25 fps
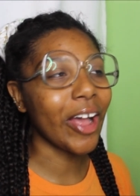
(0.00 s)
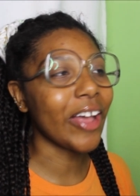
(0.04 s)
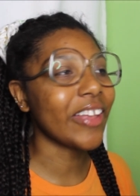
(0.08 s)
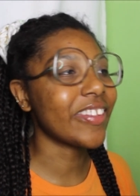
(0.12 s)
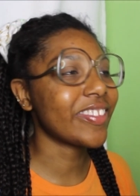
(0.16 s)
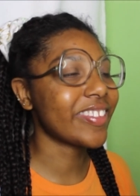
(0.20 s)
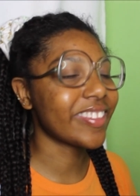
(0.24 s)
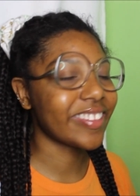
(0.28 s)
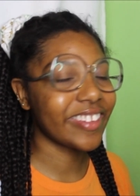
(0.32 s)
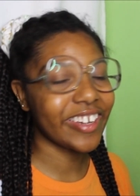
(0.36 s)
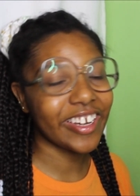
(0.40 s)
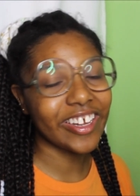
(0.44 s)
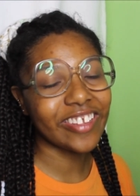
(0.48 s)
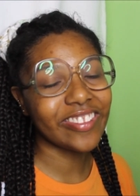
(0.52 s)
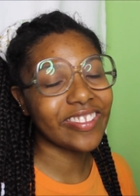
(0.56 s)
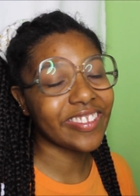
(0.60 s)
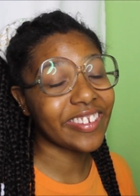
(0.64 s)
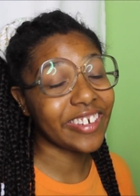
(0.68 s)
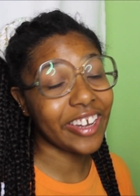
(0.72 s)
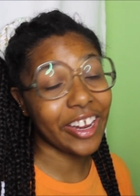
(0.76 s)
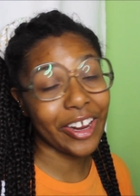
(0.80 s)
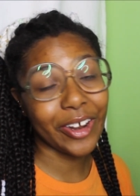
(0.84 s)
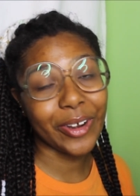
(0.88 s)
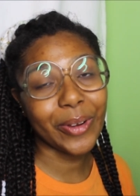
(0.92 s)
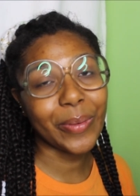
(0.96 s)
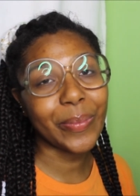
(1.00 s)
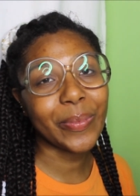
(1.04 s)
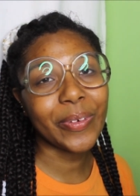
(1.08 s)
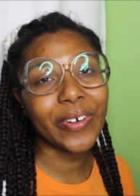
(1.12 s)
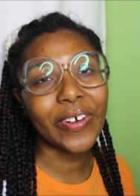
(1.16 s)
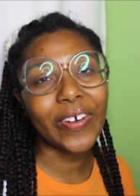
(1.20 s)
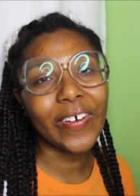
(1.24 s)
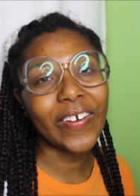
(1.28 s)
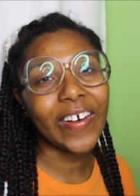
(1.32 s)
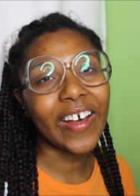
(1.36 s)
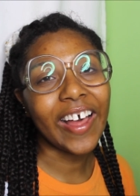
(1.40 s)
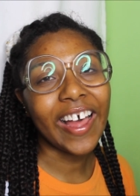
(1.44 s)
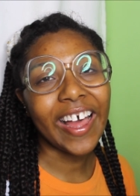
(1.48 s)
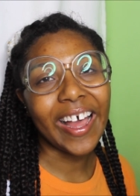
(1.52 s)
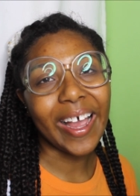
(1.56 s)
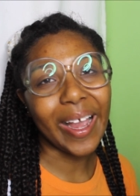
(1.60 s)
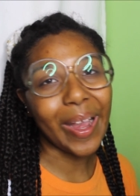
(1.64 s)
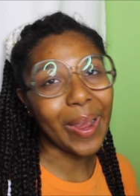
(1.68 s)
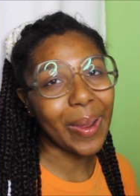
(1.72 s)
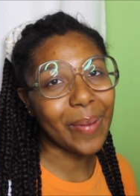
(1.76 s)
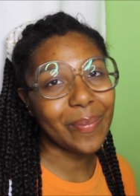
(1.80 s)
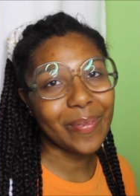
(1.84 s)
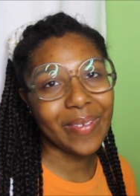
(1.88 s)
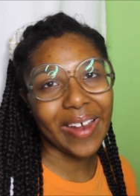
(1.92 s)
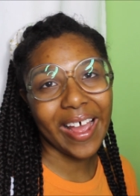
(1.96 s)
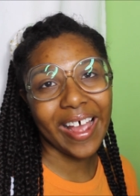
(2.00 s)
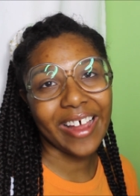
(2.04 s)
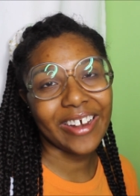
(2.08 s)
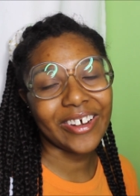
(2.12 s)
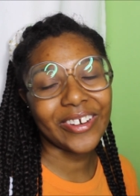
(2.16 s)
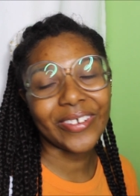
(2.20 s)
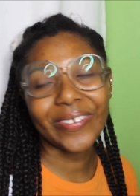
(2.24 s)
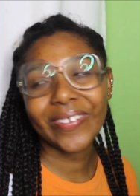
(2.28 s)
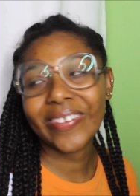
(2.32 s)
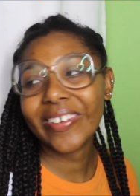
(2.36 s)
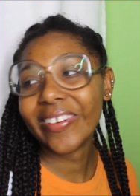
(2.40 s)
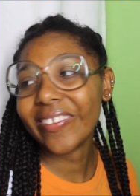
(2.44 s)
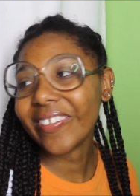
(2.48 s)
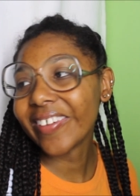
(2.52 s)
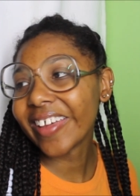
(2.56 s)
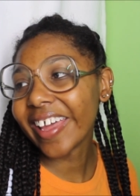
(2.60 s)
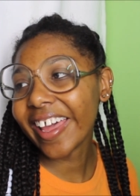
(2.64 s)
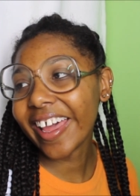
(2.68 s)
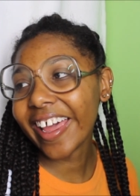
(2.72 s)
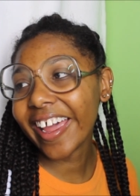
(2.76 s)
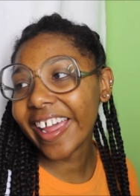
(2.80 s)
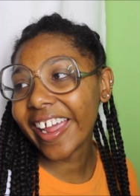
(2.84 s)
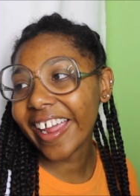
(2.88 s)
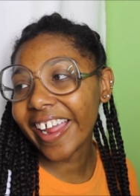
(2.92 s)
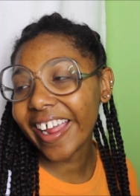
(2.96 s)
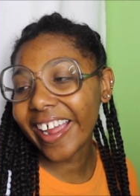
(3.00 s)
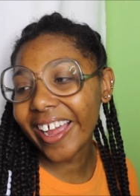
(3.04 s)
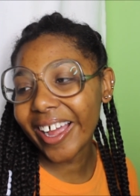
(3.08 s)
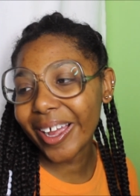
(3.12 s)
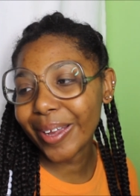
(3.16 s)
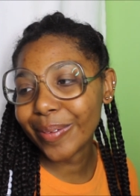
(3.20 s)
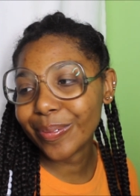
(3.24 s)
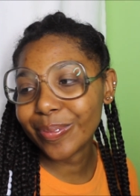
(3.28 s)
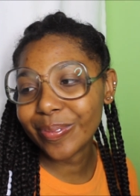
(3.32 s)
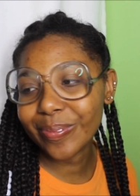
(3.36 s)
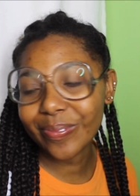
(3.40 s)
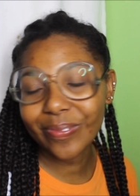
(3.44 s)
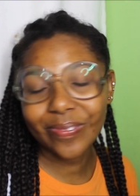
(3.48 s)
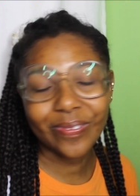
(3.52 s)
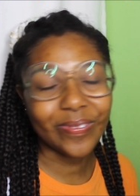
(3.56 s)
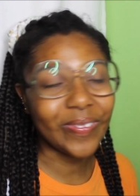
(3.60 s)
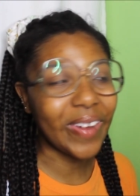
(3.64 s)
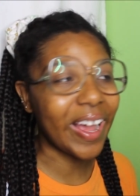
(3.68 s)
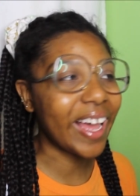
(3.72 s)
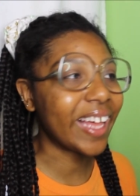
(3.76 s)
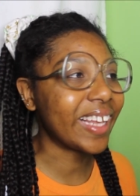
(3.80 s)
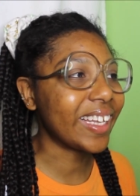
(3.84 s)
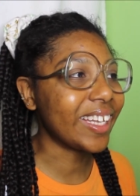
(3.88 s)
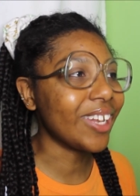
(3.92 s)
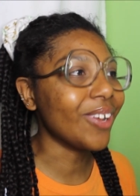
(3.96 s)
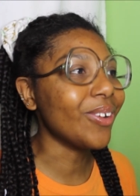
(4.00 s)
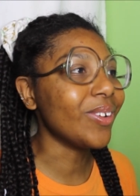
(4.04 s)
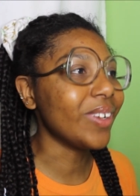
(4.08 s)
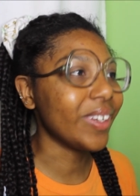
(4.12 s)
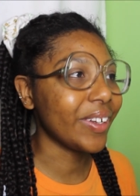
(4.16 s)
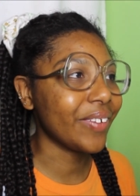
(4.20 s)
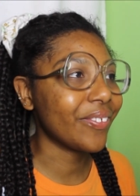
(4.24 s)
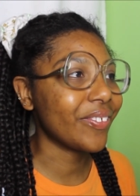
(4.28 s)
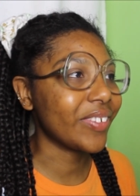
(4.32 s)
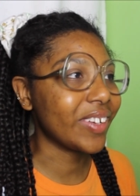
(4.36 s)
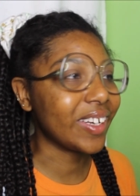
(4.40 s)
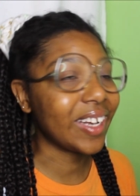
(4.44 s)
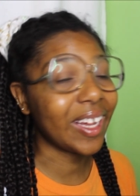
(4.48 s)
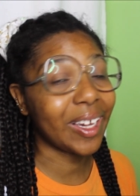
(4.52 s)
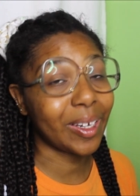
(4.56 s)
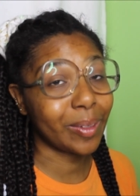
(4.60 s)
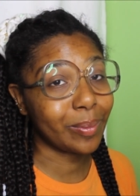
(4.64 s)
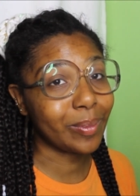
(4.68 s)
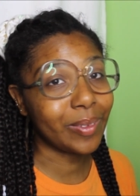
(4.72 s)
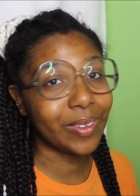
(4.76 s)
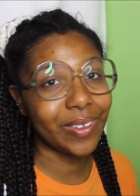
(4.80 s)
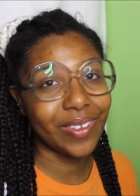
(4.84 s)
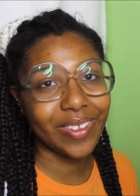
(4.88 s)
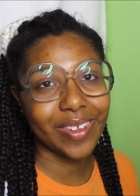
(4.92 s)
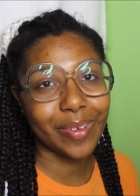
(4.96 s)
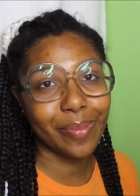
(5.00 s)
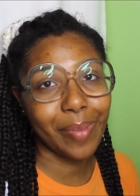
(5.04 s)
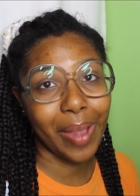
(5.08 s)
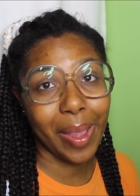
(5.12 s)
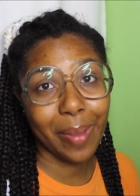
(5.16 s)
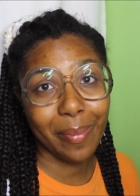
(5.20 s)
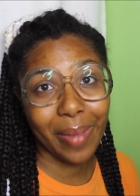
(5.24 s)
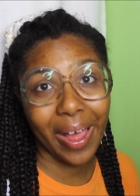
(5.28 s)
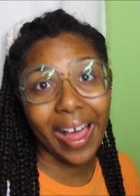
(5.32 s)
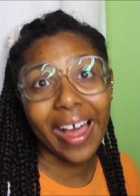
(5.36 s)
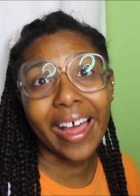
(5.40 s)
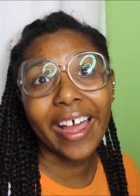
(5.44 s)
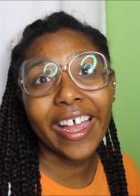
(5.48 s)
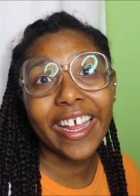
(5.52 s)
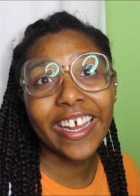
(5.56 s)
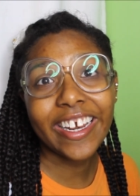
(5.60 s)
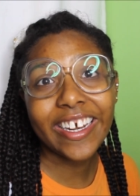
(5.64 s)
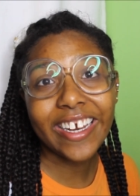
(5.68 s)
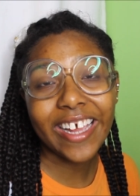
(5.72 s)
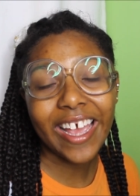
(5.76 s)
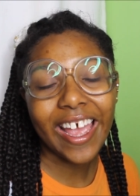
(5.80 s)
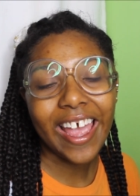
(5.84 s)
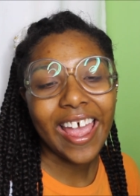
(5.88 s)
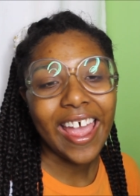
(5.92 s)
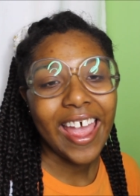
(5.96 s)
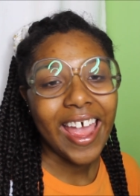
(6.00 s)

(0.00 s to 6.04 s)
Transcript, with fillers: it's, it's terrible. I'm not doing okay. I'm, I lowly feel like I'm losing my mind.